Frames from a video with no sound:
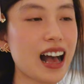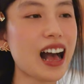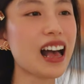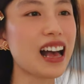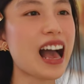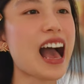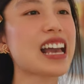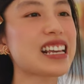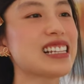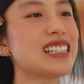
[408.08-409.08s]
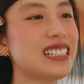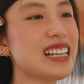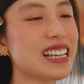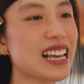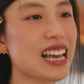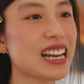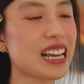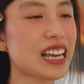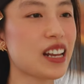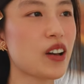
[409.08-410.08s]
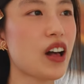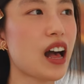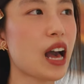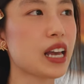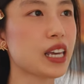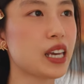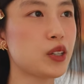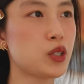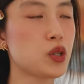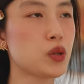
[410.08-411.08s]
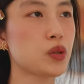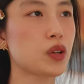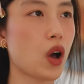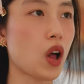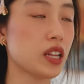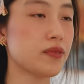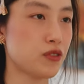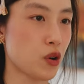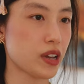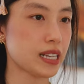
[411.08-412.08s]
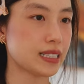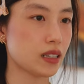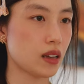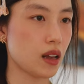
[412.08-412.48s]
Ah, I can sing and I can I can do Gollum voice